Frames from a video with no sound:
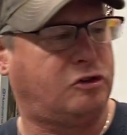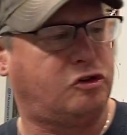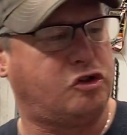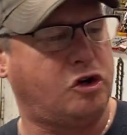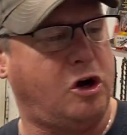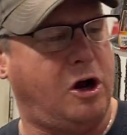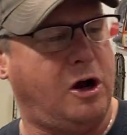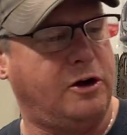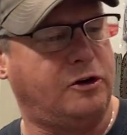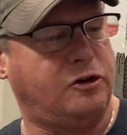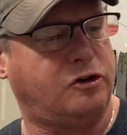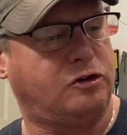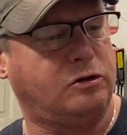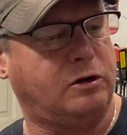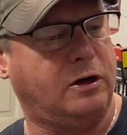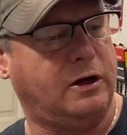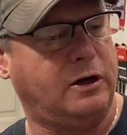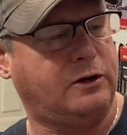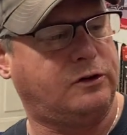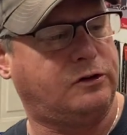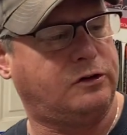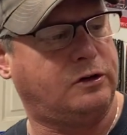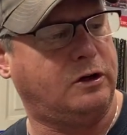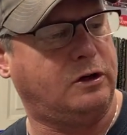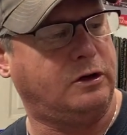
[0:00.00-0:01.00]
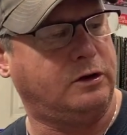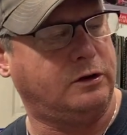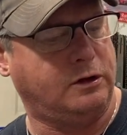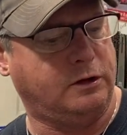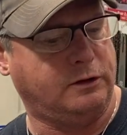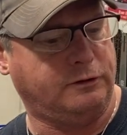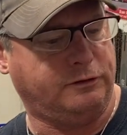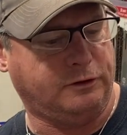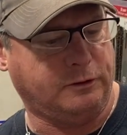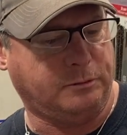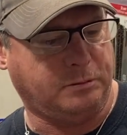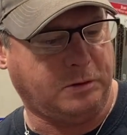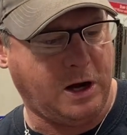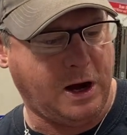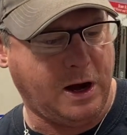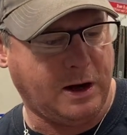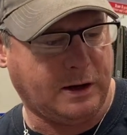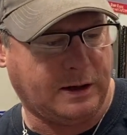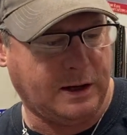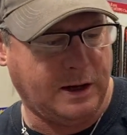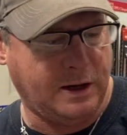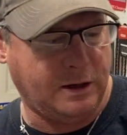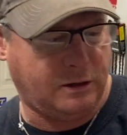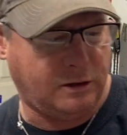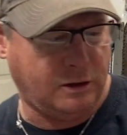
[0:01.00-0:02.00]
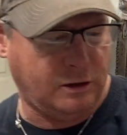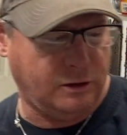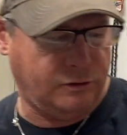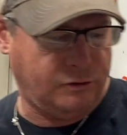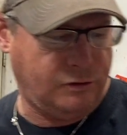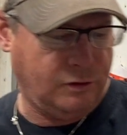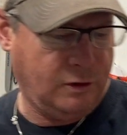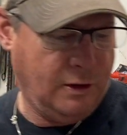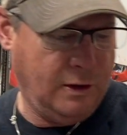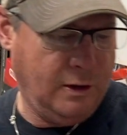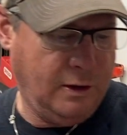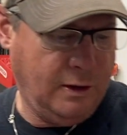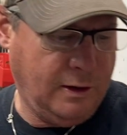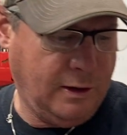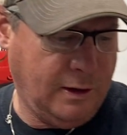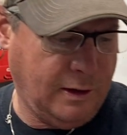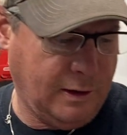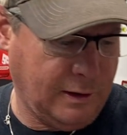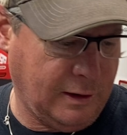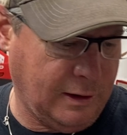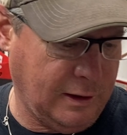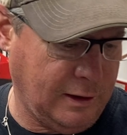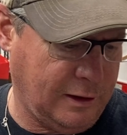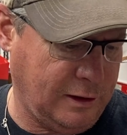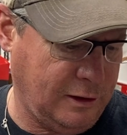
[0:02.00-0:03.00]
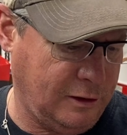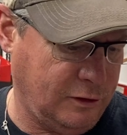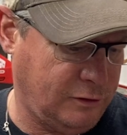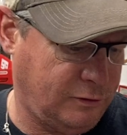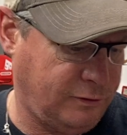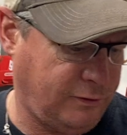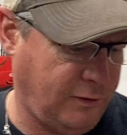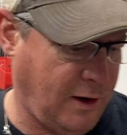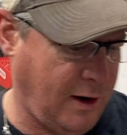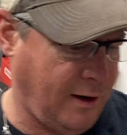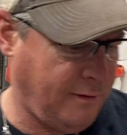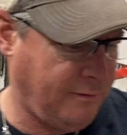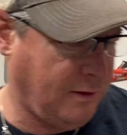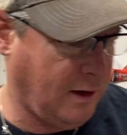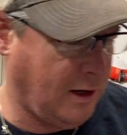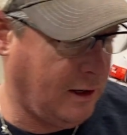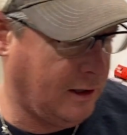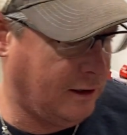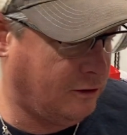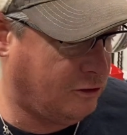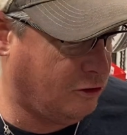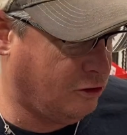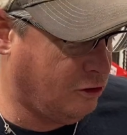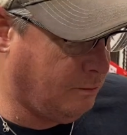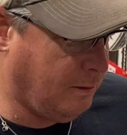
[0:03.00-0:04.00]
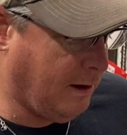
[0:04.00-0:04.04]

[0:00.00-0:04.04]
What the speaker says: John Surratt cylinder for Brack Akers. And get his 592